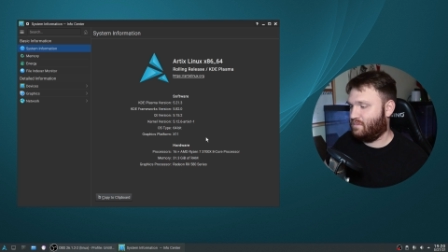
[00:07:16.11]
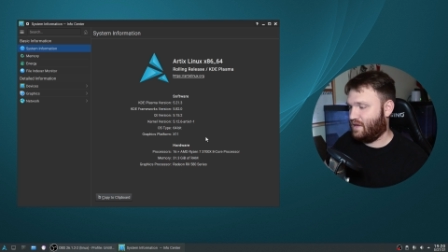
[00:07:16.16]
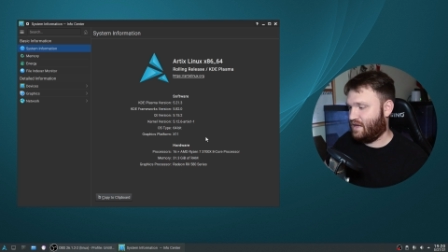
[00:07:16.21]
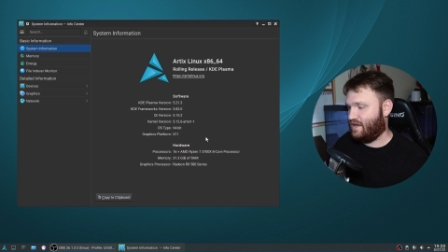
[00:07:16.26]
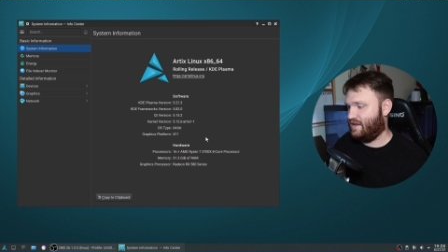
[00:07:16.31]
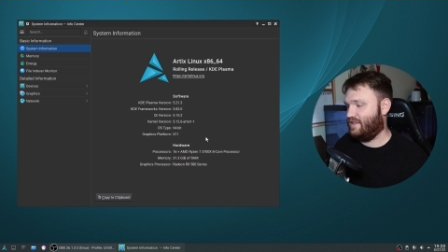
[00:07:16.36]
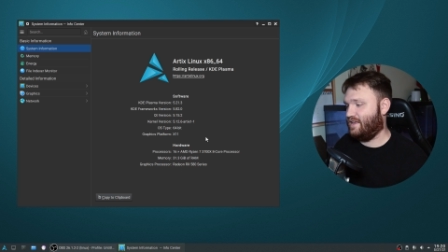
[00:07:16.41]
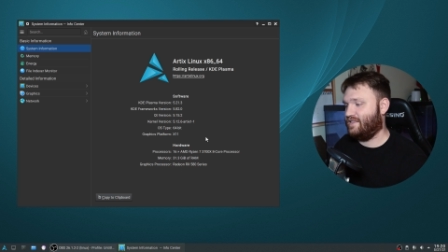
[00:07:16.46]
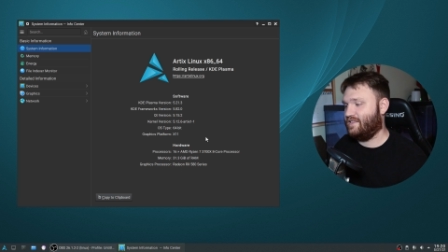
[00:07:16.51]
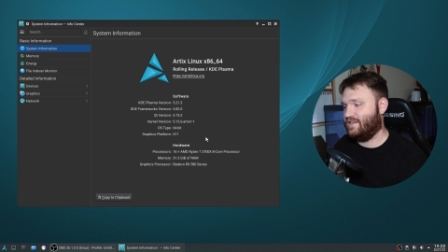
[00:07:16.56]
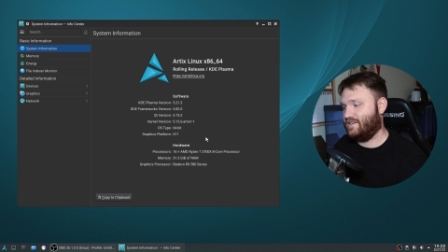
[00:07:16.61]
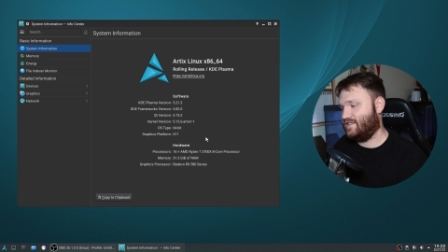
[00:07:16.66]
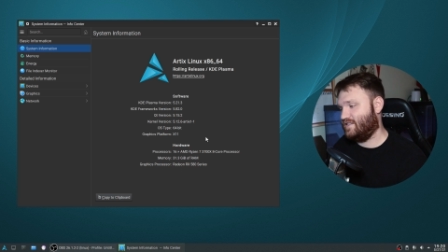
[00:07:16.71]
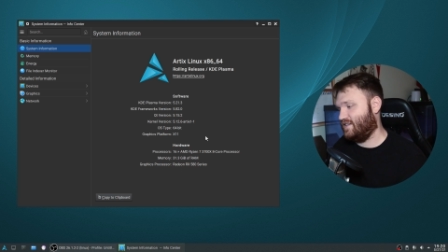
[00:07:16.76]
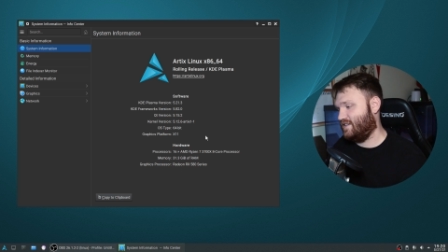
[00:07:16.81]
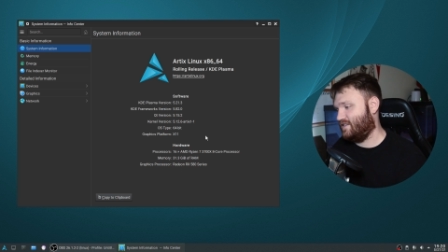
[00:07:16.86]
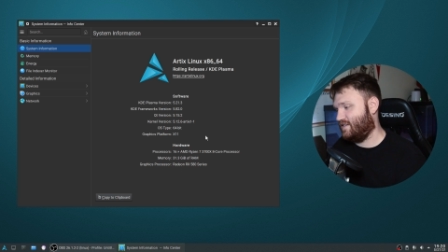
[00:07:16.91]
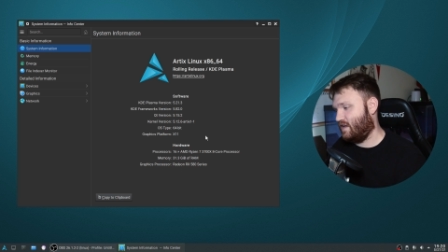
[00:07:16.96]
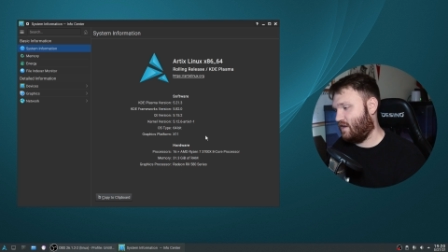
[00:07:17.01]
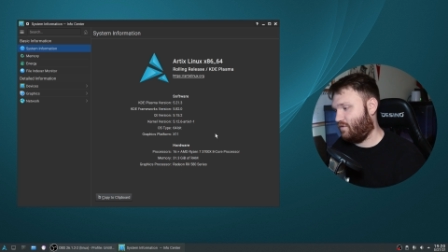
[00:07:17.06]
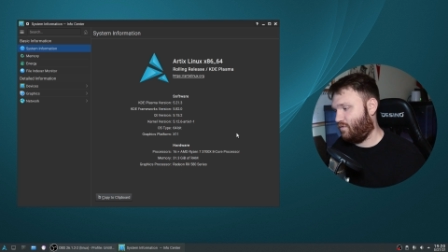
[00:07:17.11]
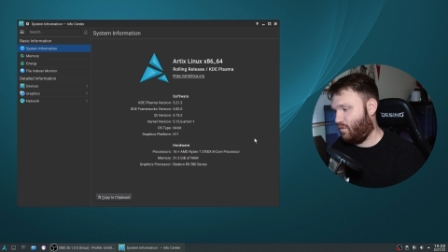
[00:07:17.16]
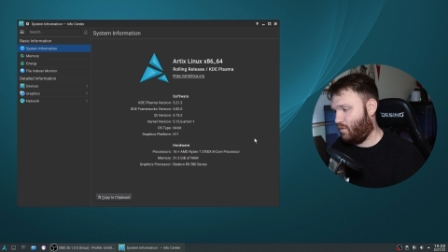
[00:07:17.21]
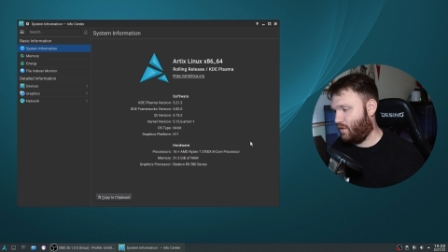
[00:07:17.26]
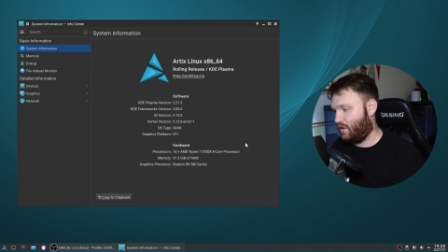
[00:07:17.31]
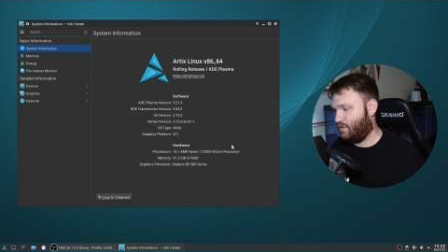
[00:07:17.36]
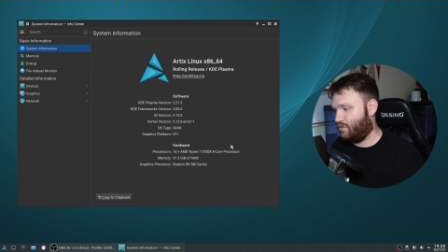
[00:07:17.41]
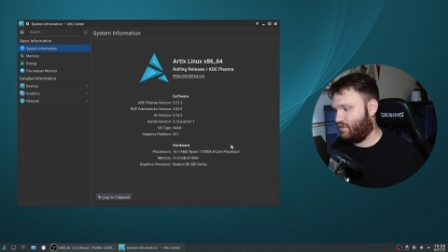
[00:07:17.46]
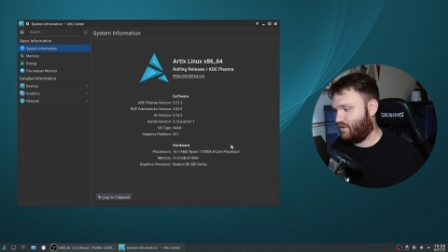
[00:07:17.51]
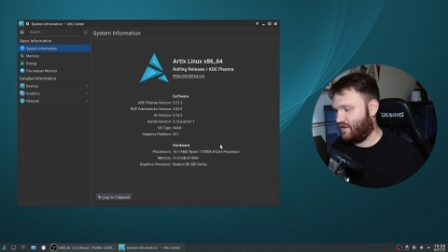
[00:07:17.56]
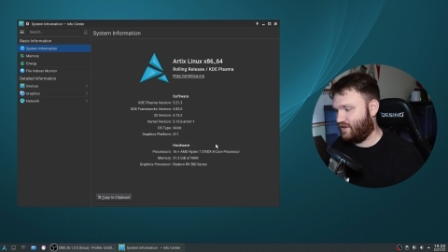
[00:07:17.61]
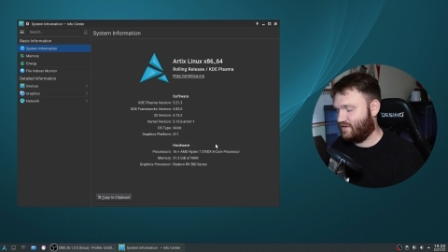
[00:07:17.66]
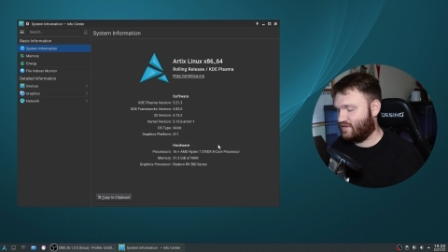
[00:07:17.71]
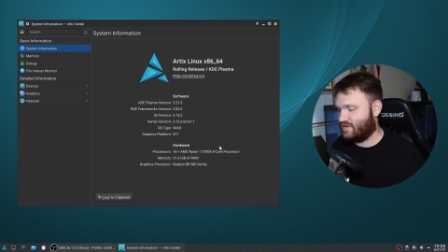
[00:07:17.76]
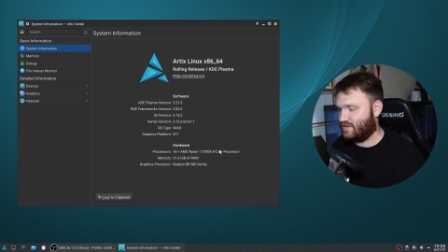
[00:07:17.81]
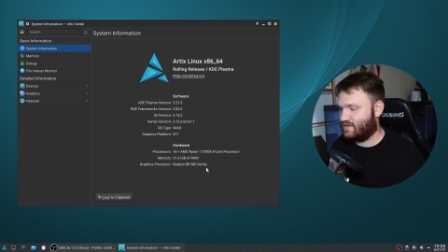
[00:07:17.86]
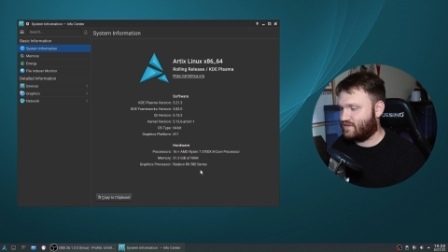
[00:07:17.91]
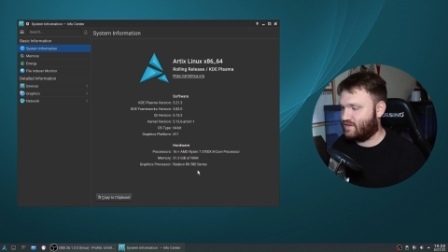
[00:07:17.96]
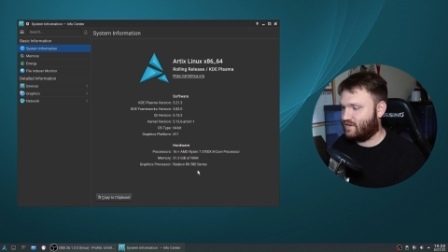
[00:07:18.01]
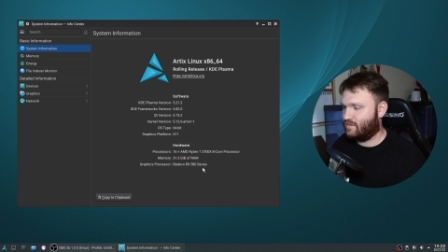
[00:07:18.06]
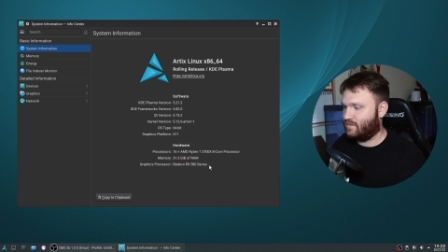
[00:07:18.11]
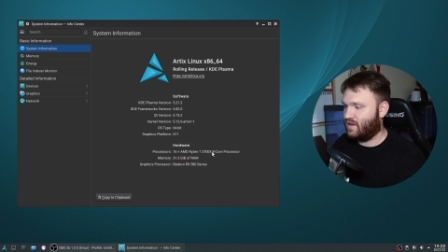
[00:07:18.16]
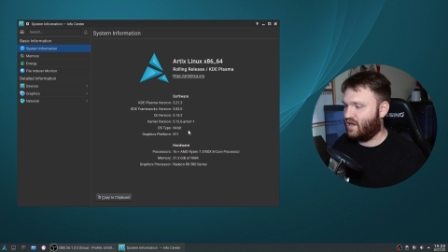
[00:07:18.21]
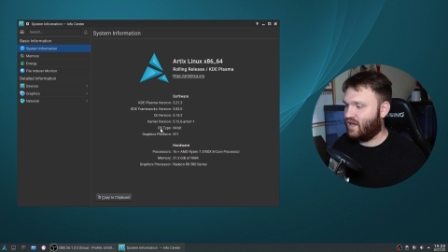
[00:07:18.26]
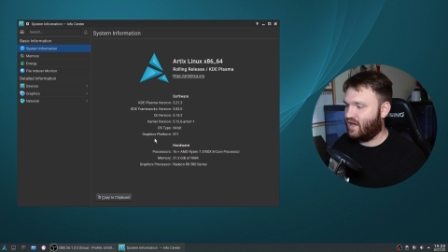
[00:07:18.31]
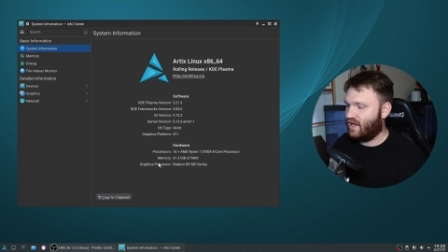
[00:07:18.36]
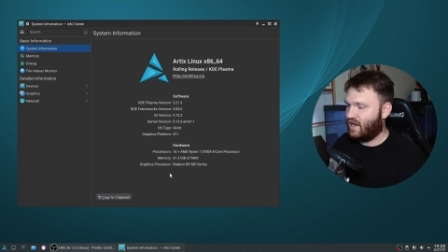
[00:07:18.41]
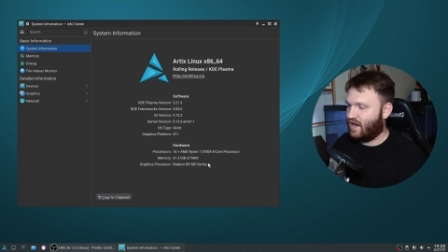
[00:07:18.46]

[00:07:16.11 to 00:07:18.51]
being that this is a rolling release system.